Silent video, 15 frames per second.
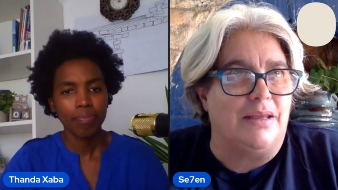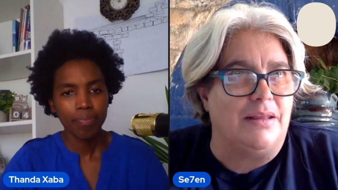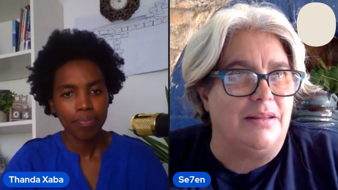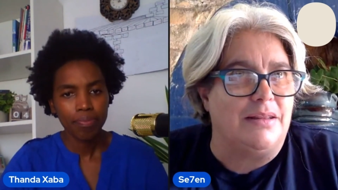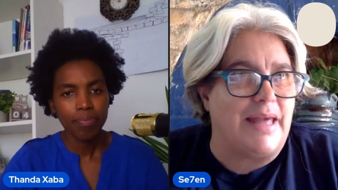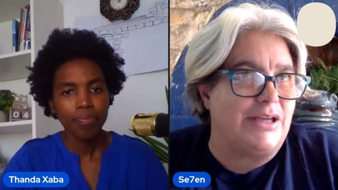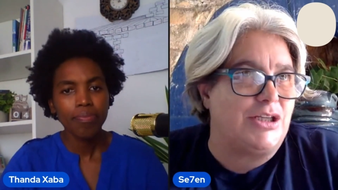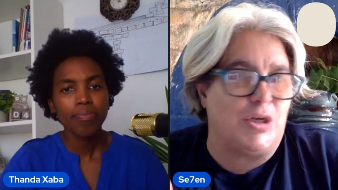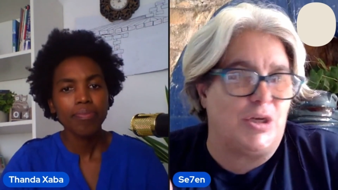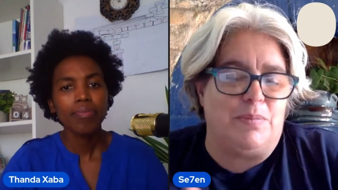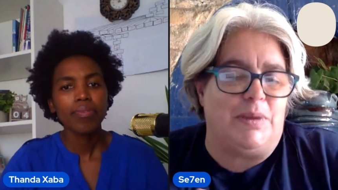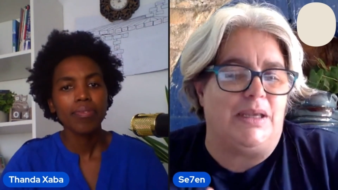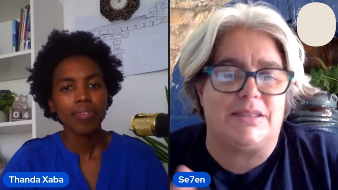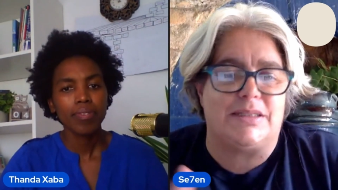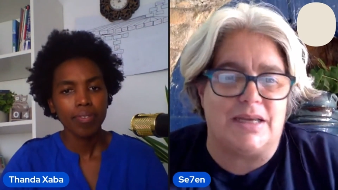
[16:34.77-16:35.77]
Speaker 1: They should
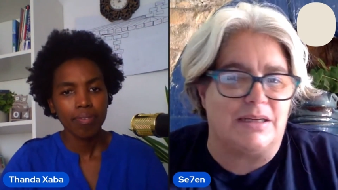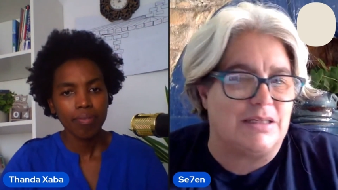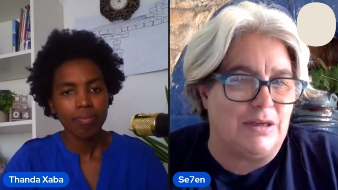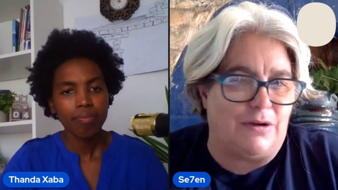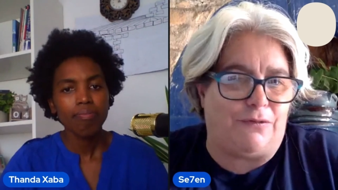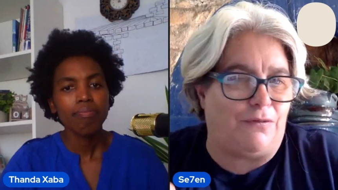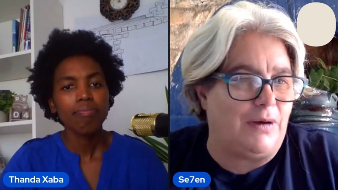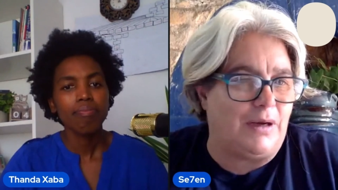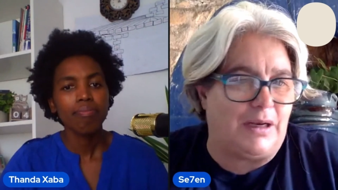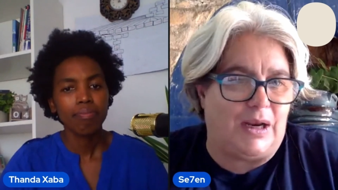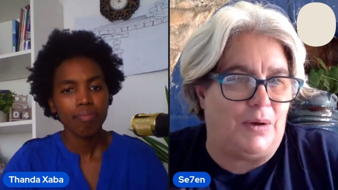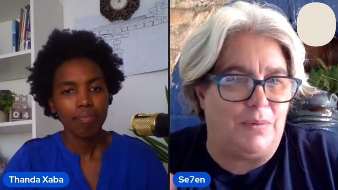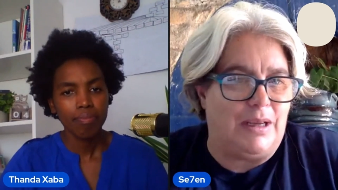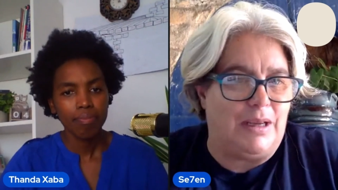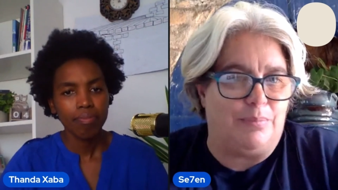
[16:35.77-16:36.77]
meet a different
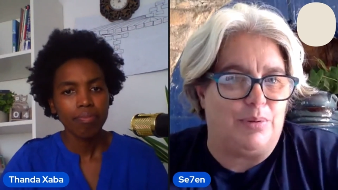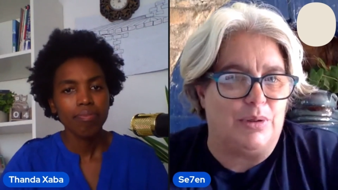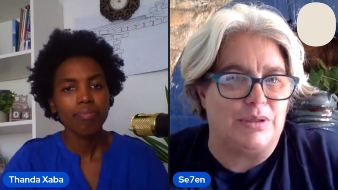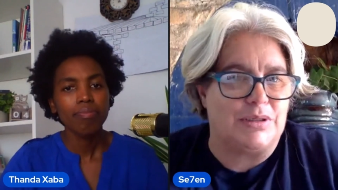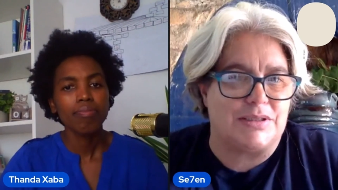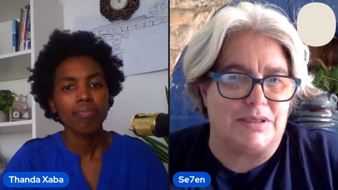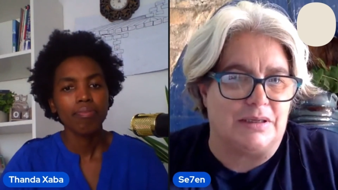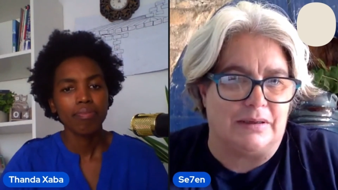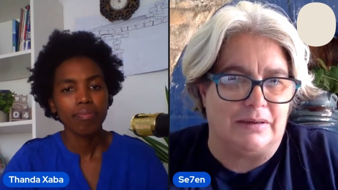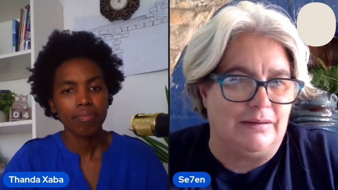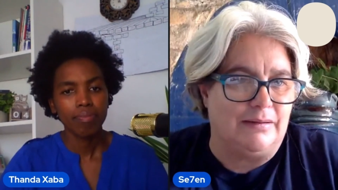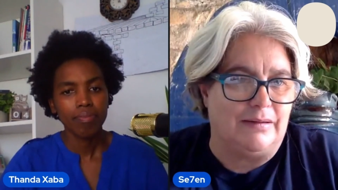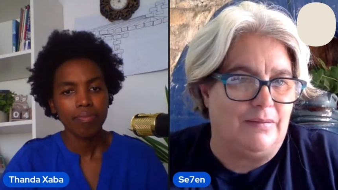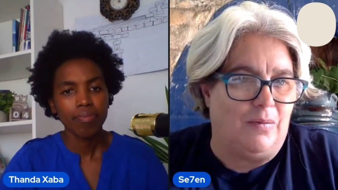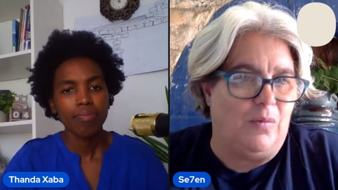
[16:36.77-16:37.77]
career person
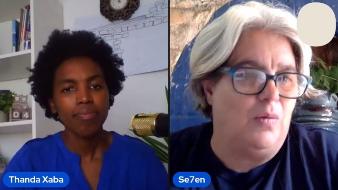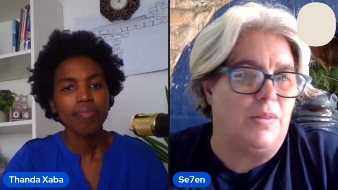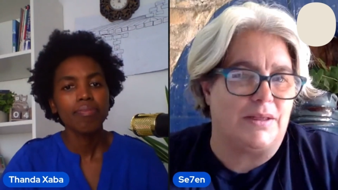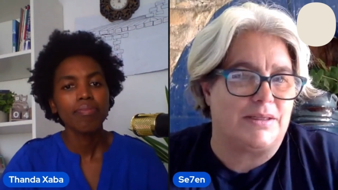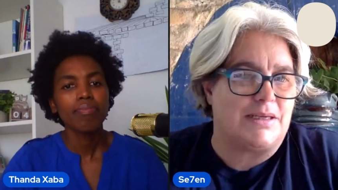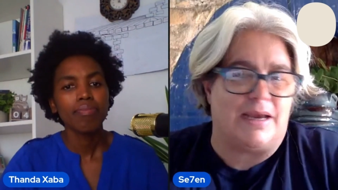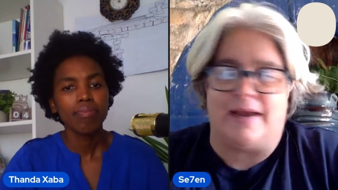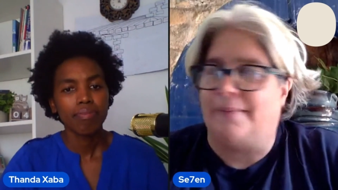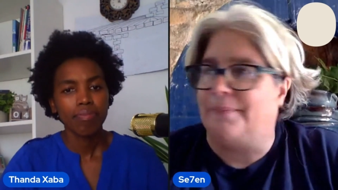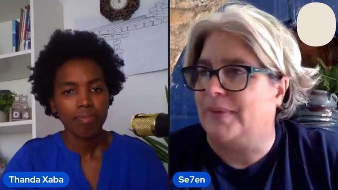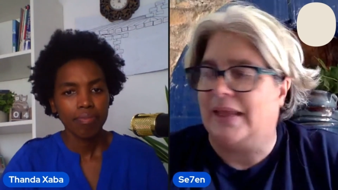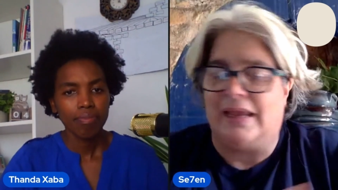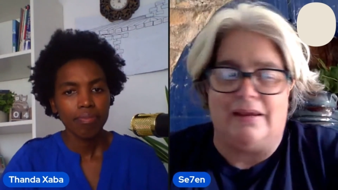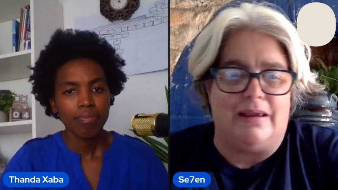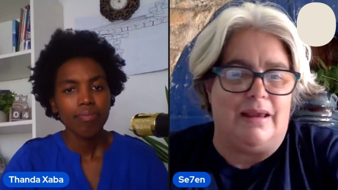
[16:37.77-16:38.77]
all the time.
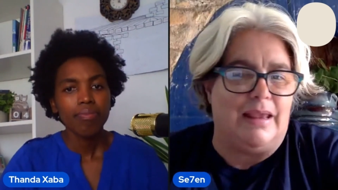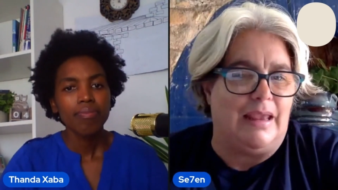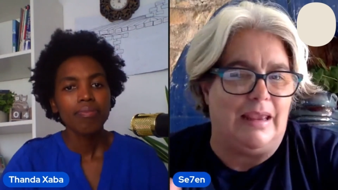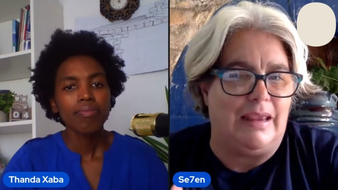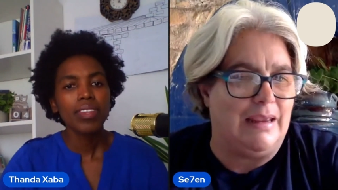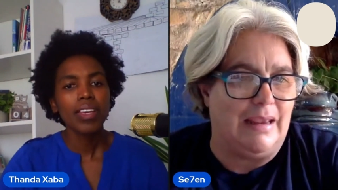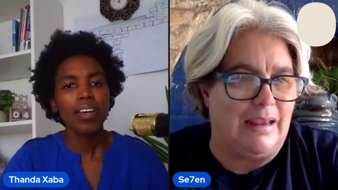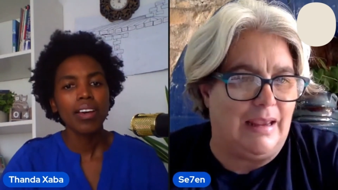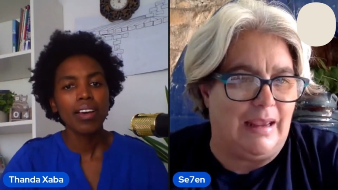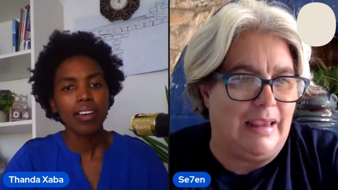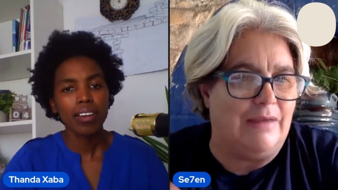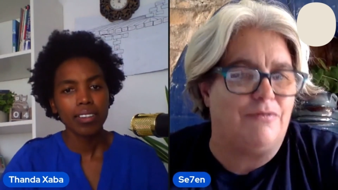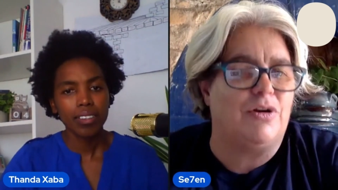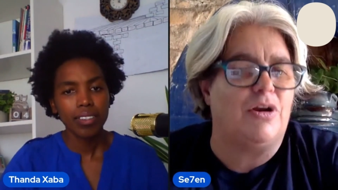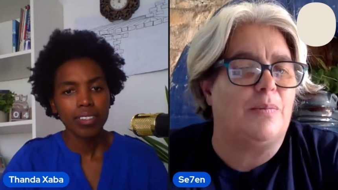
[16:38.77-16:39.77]

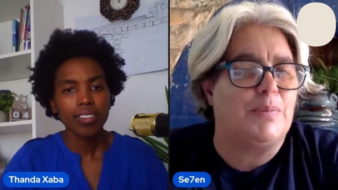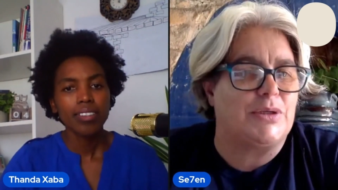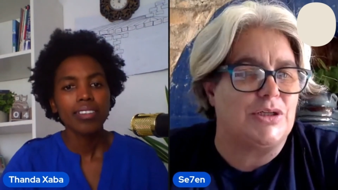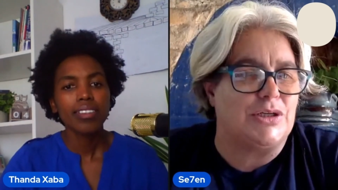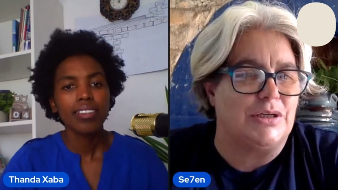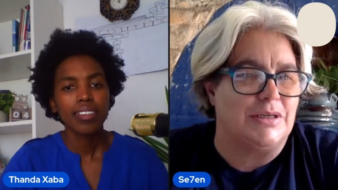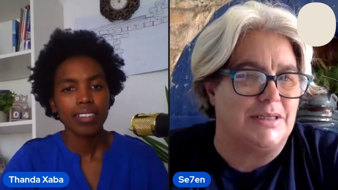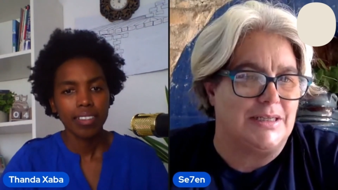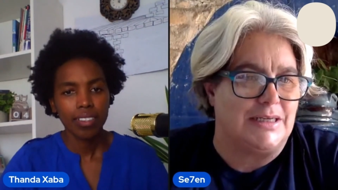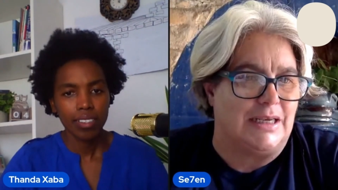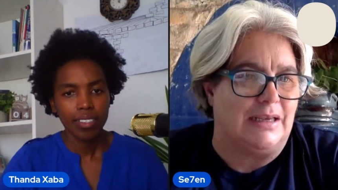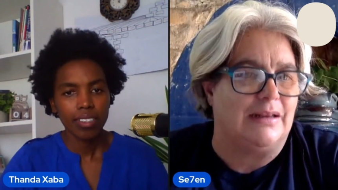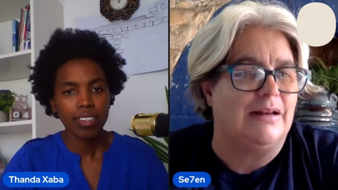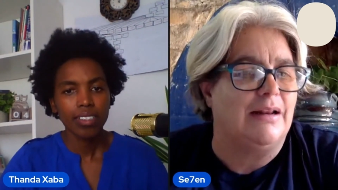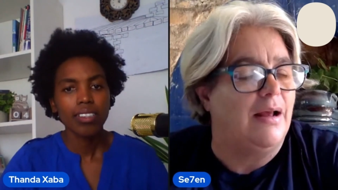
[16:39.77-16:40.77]
Every
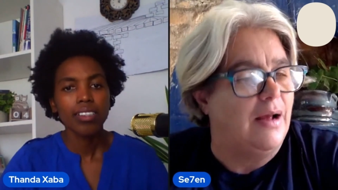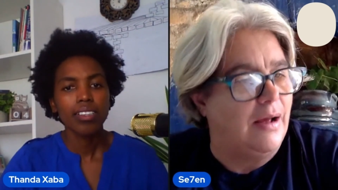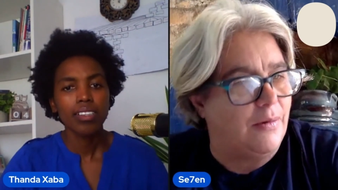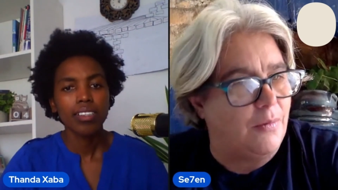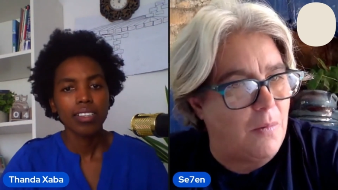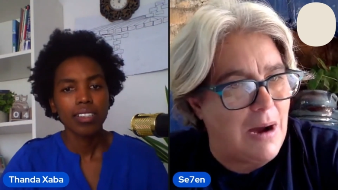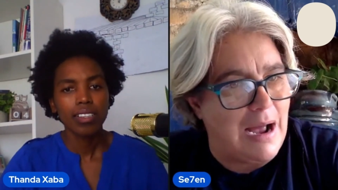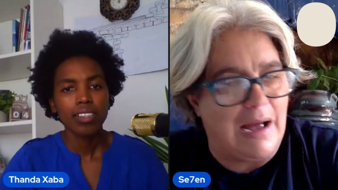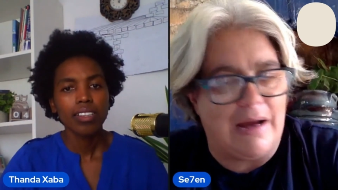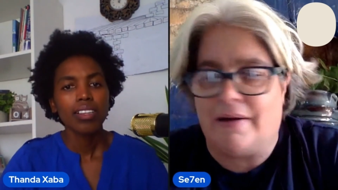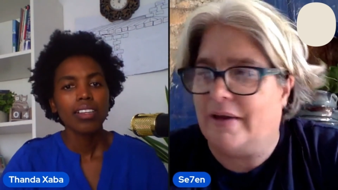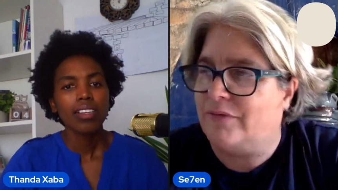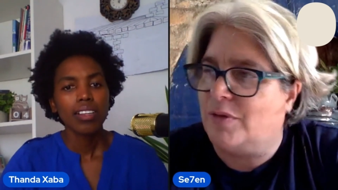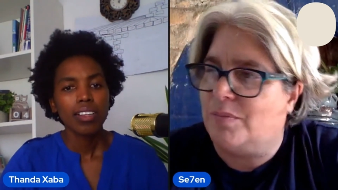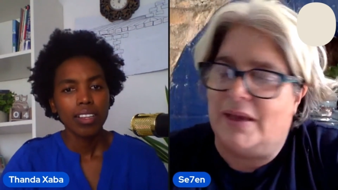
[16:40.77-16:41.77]
opportunity. Wow,
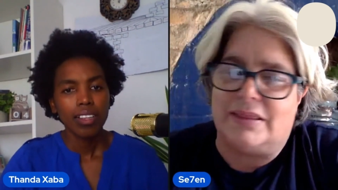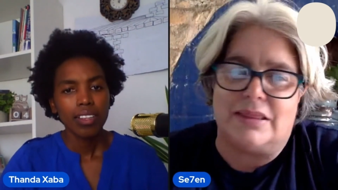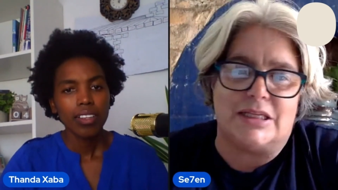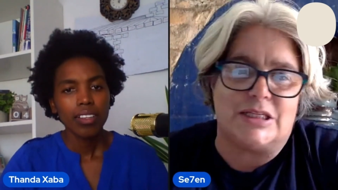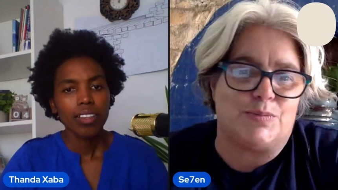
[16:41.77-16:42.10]
have you met this